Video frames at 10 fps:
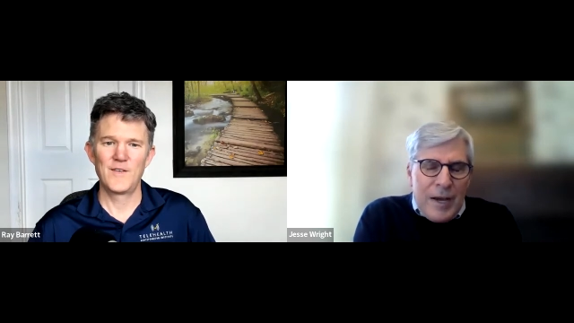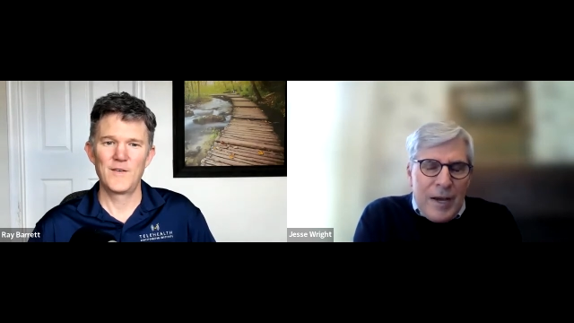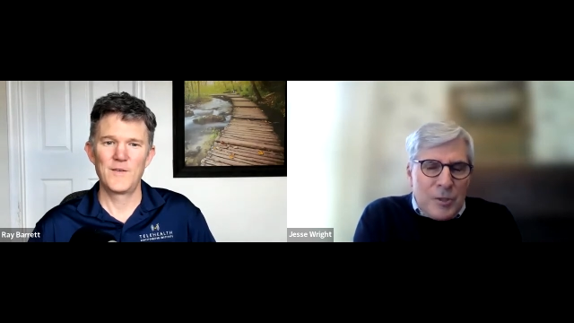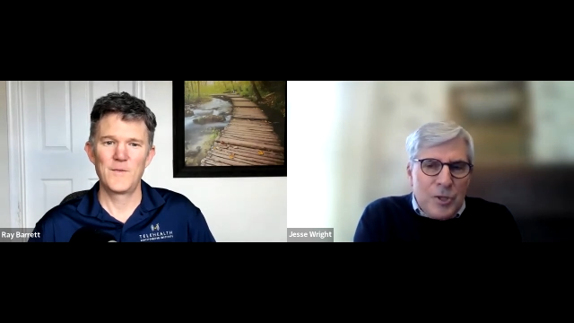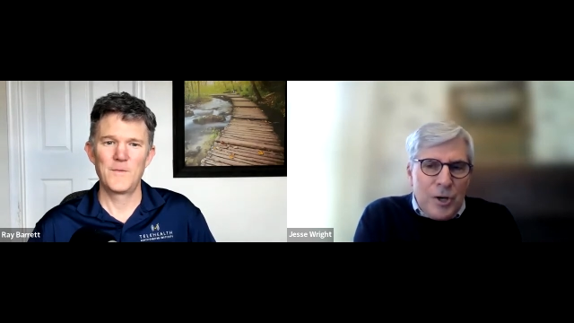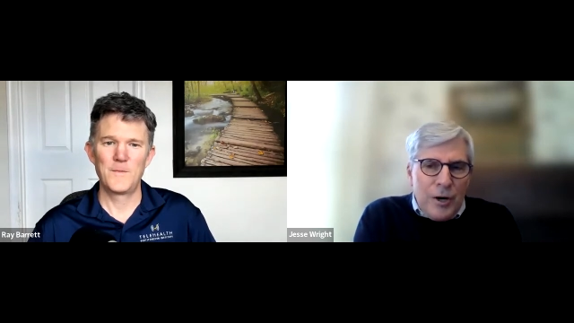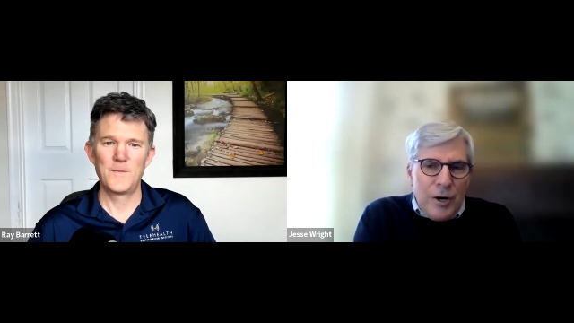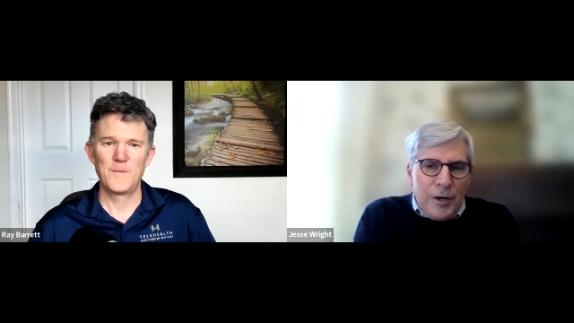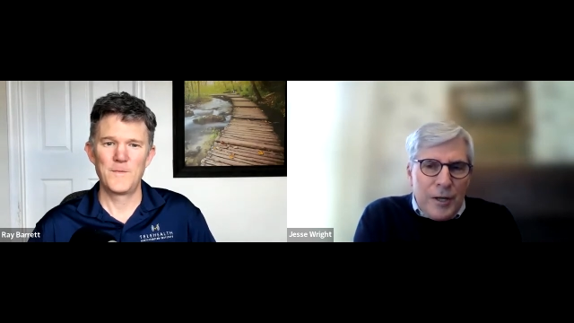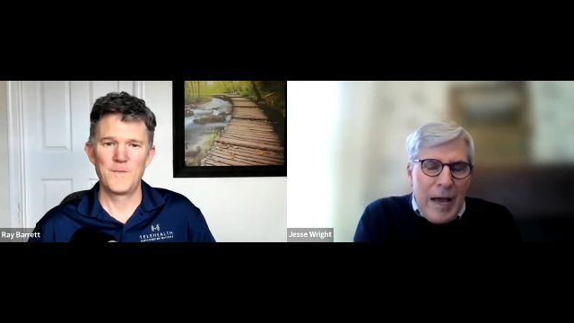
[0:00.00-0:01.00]
Speaker 1: the vast
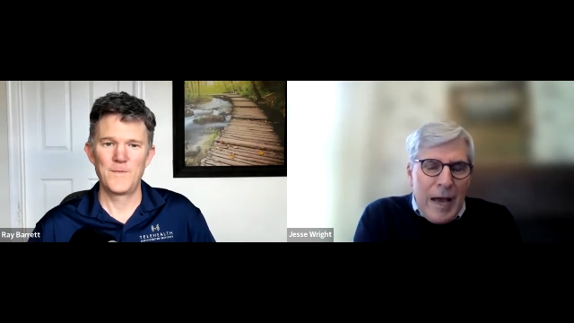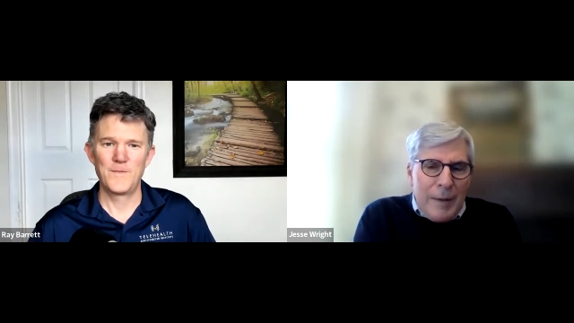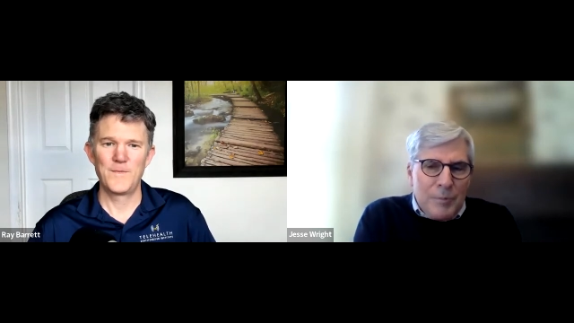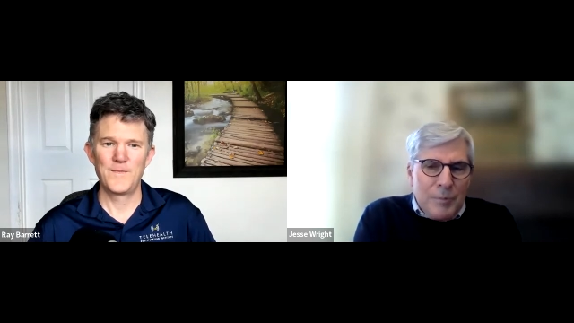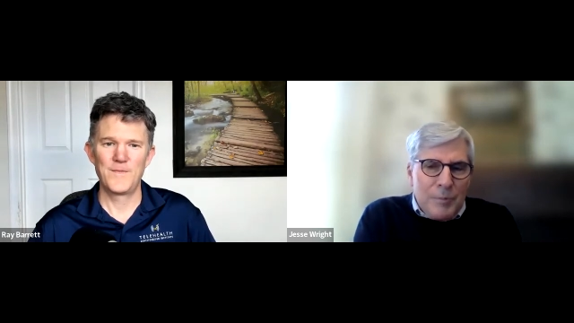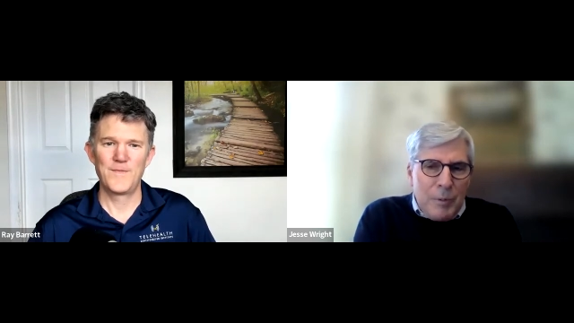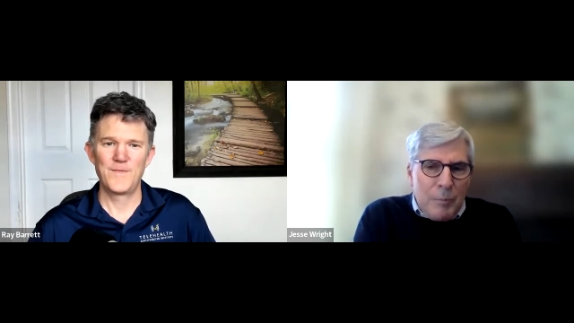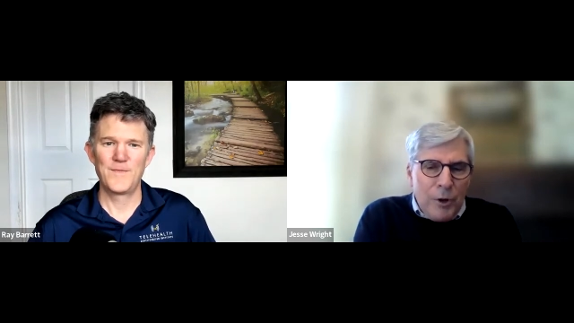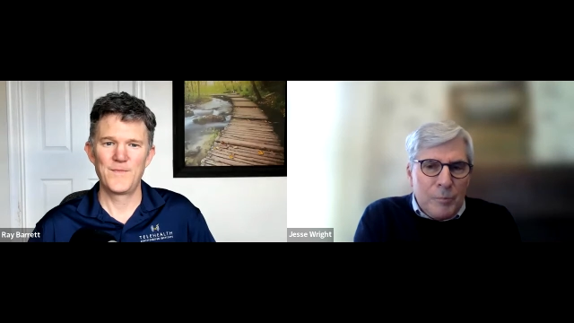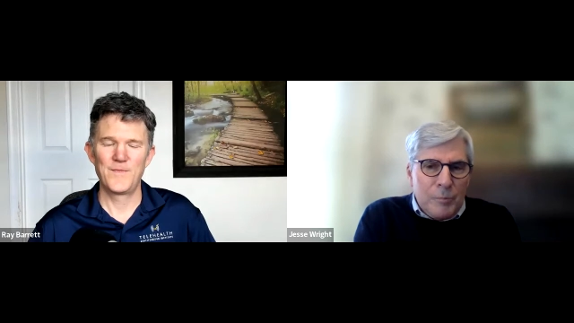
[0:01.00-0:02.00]
majority of apps
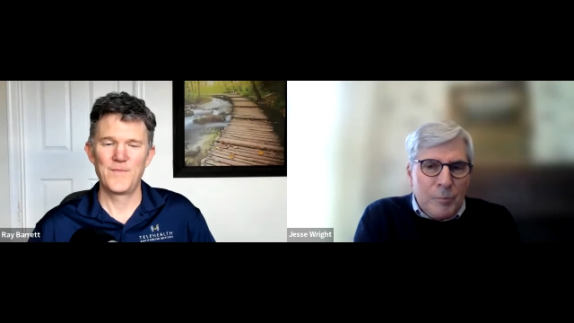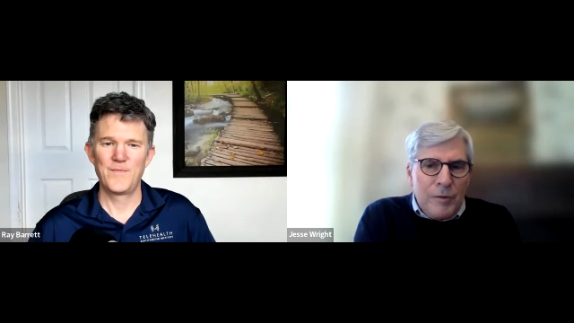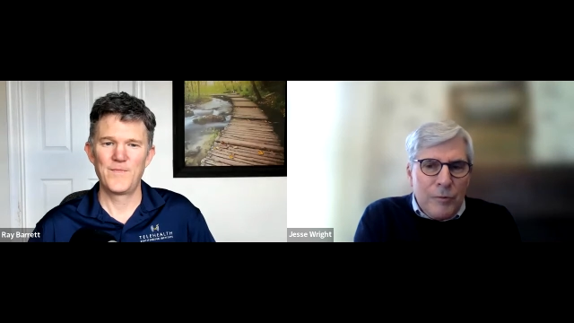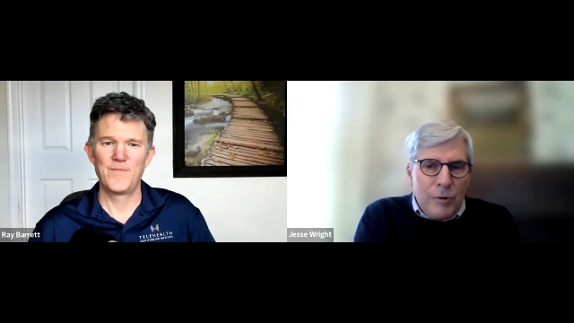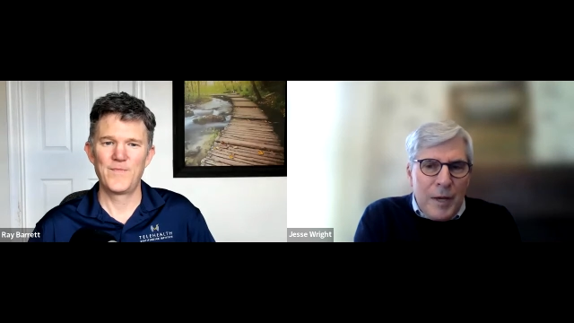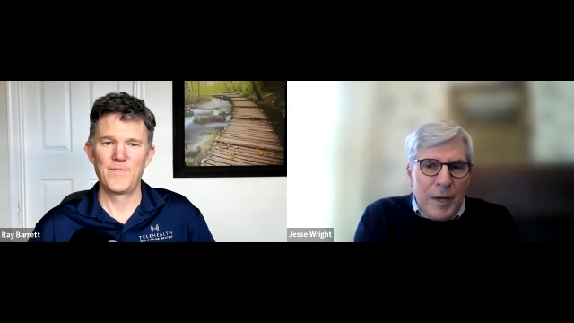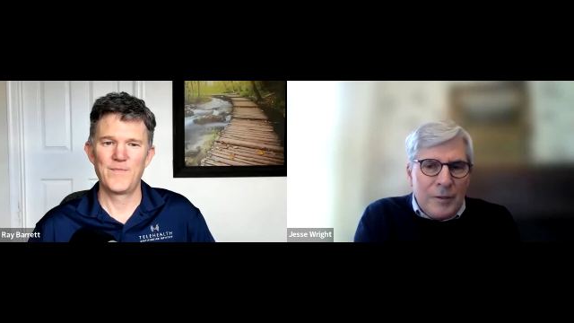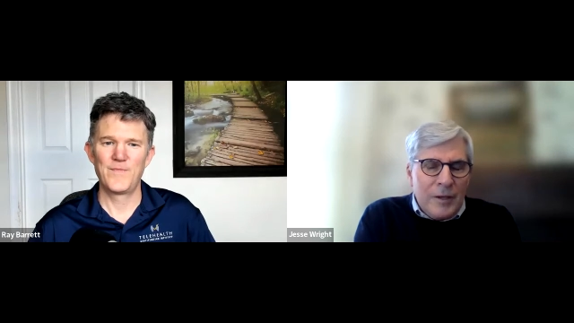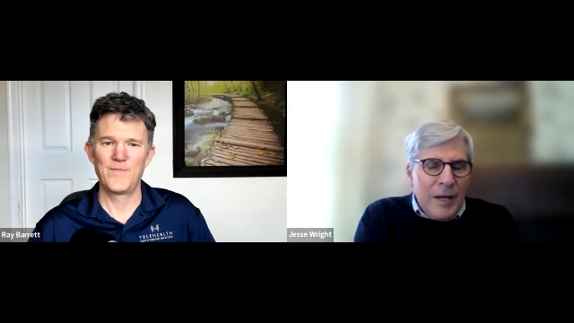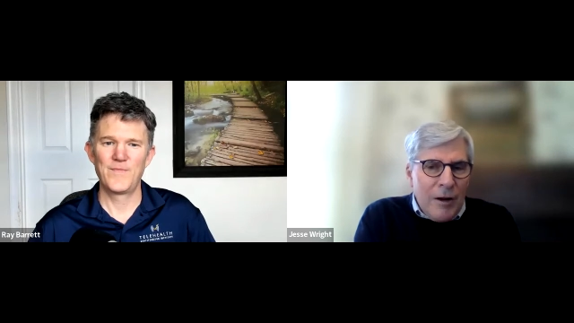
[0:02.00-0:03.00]
that purport to be
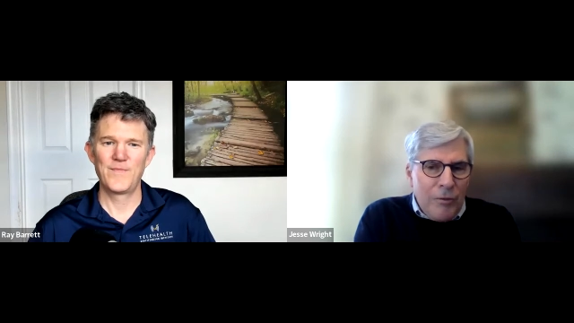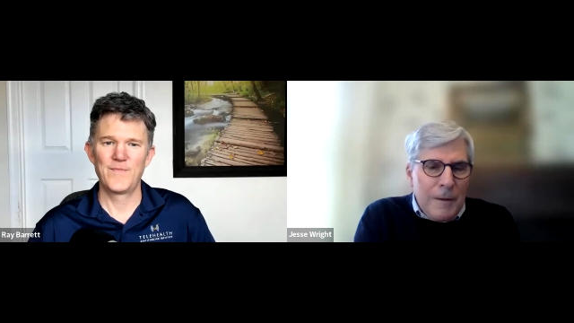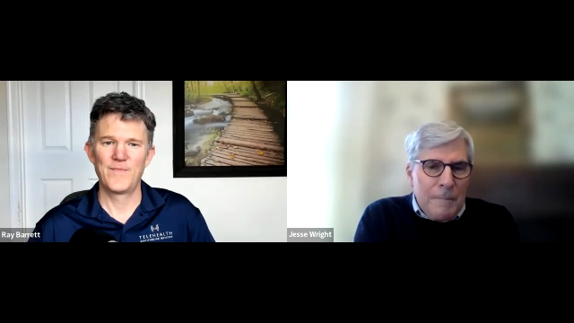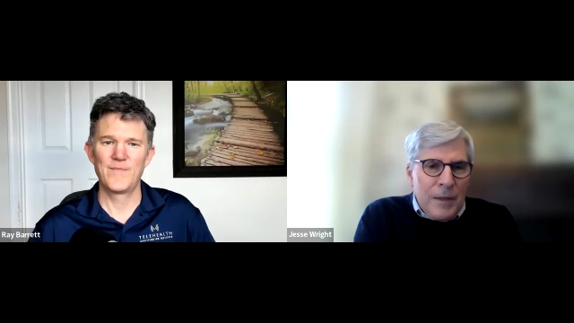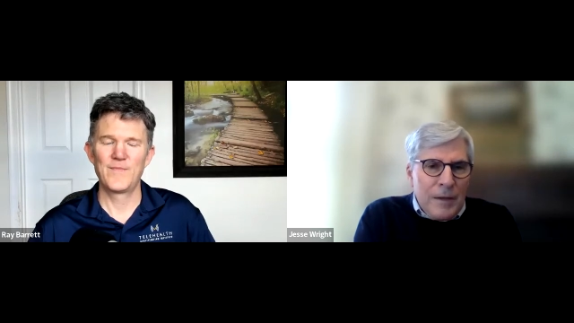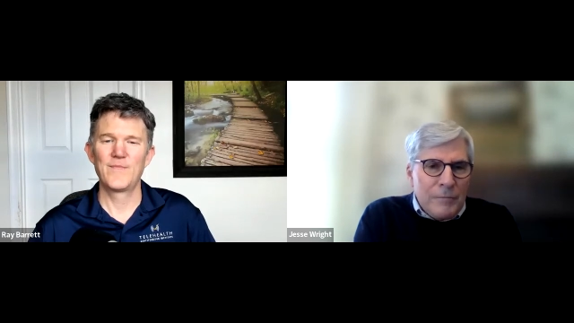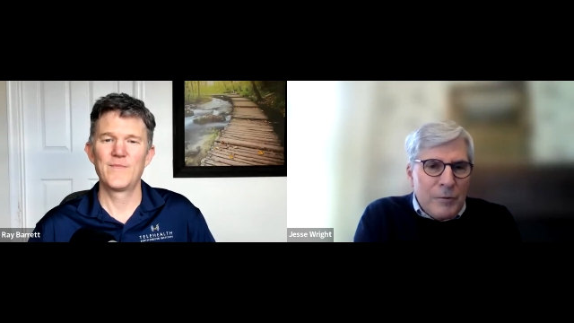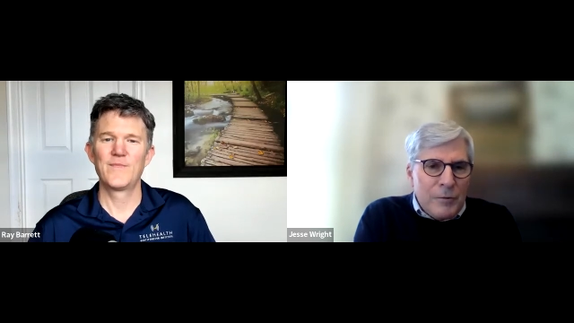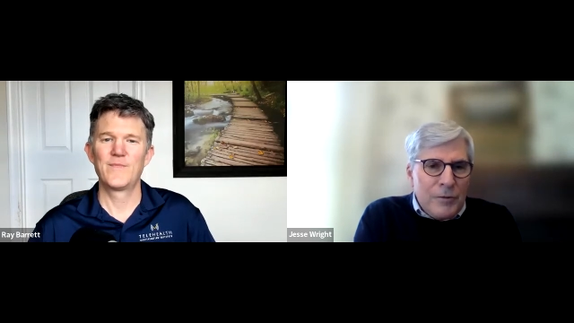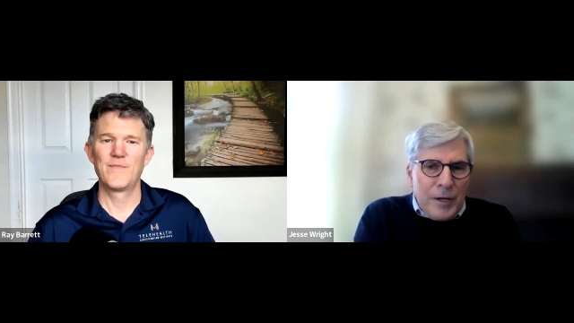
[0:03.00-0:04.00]
for mental health
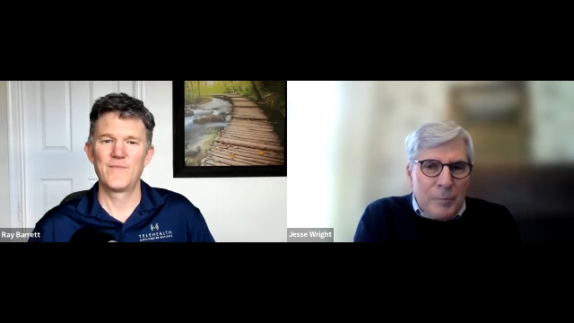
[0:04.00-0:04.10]
or